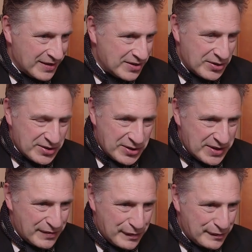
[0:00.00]
it's not so
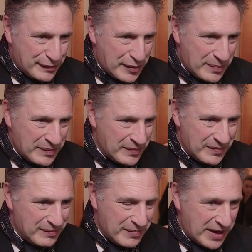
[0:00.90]
different from
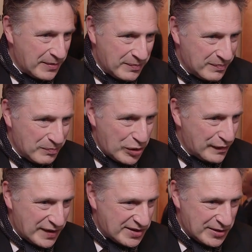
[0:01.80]
many
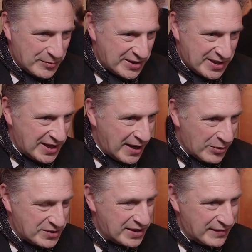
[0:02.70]
movies that we see
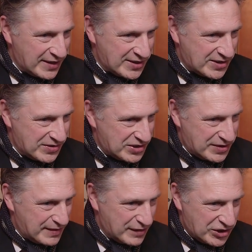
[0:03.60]
now on TV,
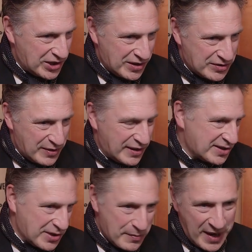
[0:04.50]
TV shows where
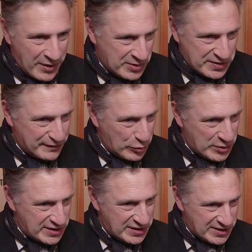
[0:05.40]
things go backwards and
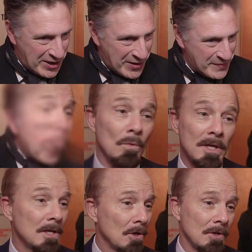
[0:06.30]
forwards in time. We're
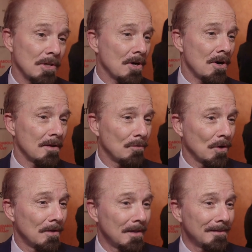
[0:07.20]
going to go to the
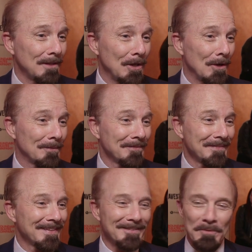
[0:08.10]
carnival, you know,
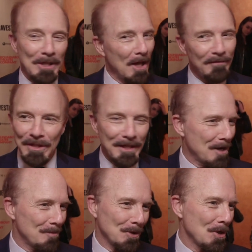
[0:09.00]
We'd love you to
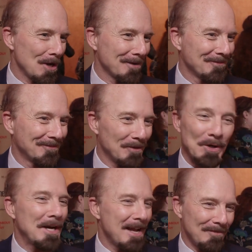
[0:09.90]
come along.
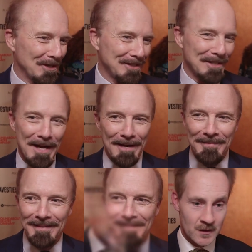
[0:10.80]
We're going to have a good time.
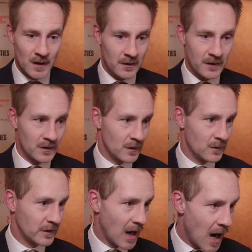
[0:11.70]
It turns
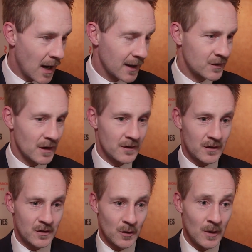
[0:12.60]
into song, it turns
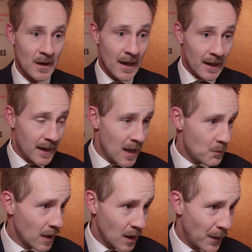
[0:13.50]
into
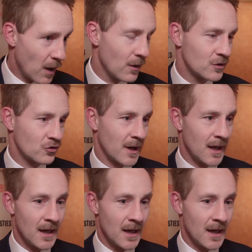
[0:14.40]
limerick poetry,